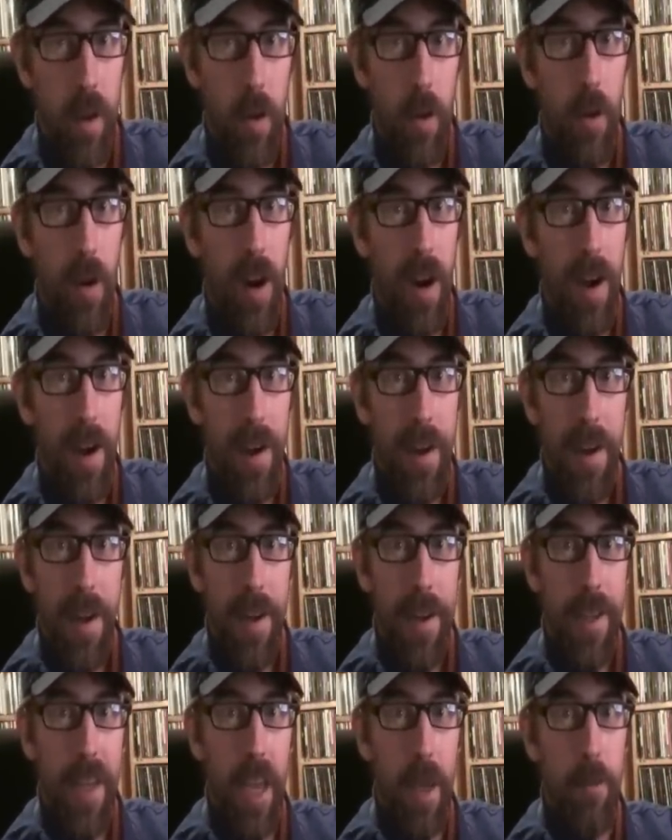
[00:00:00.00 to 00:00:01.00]
So
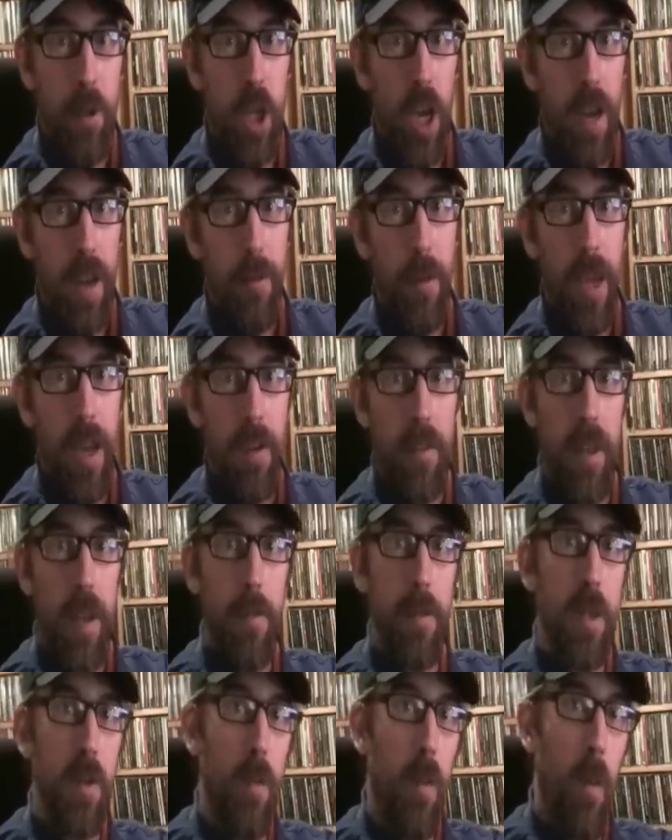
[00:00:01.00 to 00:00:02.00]
keep checking me out.
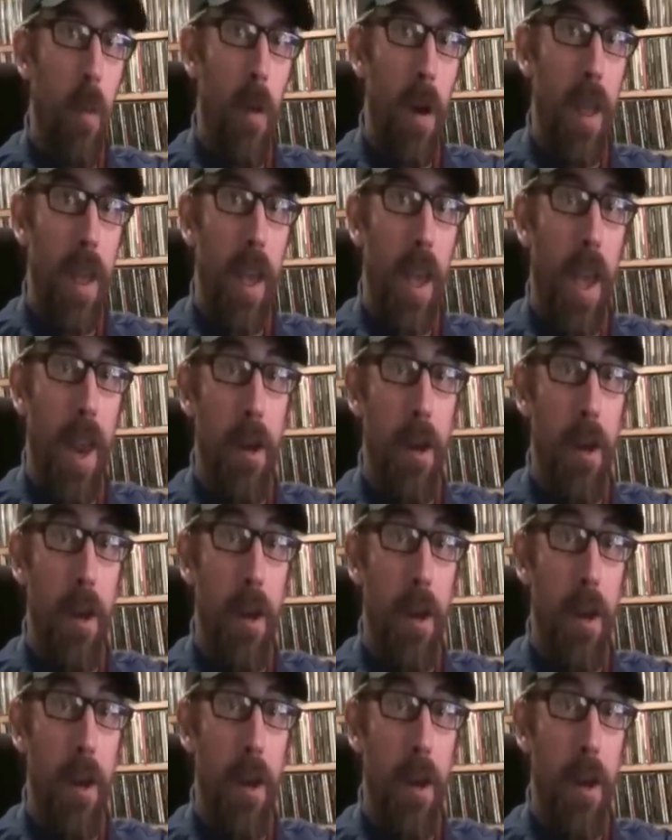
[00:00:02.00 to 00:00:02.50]
Keep supporting.